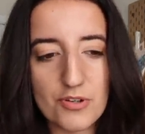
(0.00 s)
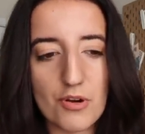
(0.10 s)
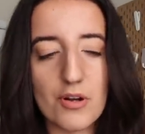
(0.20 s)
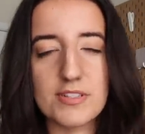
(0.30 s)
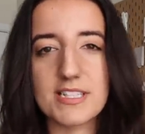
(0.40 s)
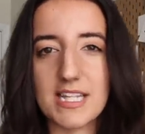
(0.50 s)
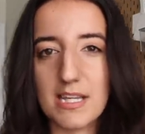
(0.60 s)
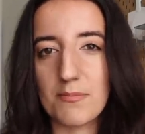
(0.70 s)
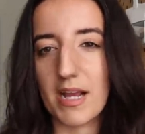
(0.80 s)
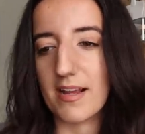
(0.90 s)
journal to
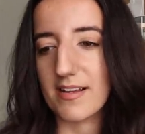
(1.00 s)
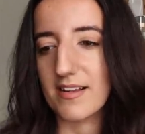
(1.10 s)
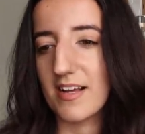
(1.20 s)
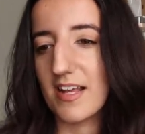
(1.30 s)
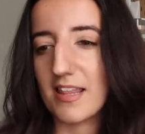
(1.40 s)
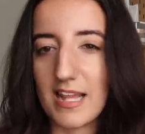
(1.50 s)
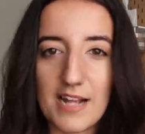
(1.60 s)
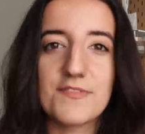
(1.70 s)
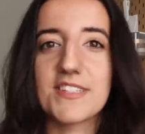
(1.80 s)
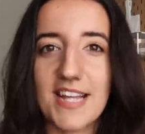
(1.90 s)
keep my
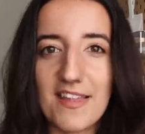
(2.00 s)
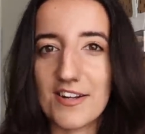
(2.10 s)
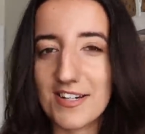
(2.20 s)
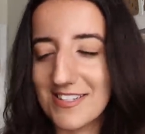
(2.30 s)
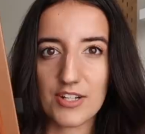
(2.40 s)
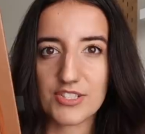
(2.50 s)
life together.